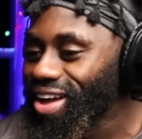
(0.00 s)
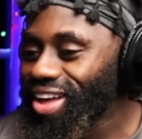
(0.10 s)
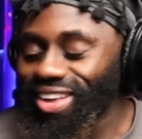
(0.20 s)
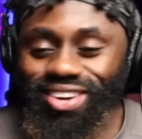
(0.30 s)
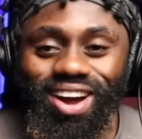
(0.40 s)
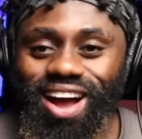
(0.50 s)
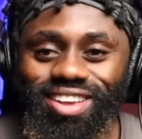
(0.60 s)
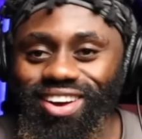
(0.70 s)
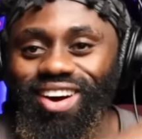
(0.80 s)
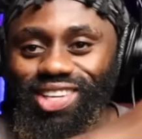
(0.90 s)
You know how
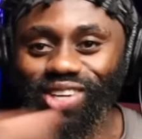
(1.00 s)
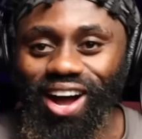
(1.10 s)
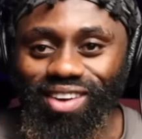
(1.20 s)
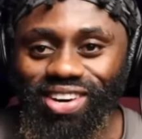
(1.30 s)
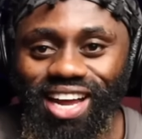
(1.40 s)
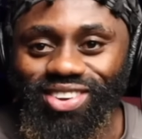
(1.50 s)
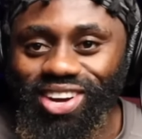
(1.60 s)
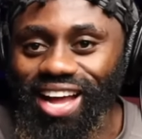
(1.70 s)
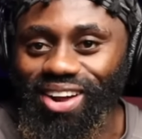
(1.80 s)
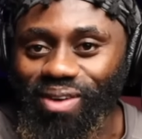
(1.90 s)
you're going to heaven? Like you
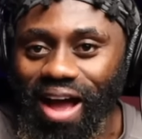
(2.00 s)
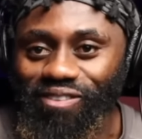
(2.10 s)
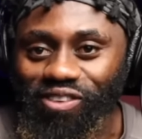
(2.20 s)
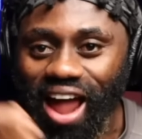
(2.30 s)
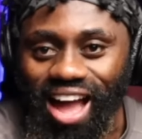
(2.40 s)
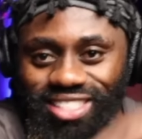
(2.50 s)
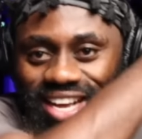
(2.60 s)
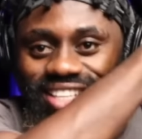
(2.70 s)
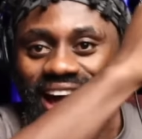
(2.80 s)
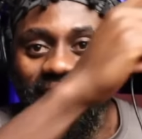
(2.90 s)
got the white flags,
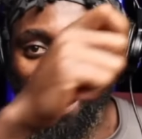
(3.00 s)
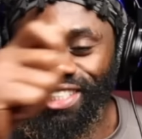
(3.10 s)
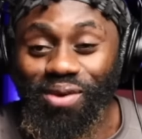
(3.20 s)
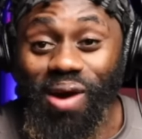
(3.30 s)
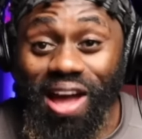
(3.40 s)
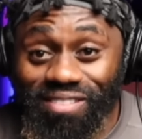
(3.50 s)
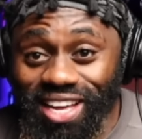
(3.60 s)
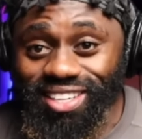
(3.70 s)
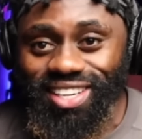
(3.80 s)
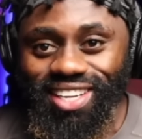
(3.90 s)
the angel waving?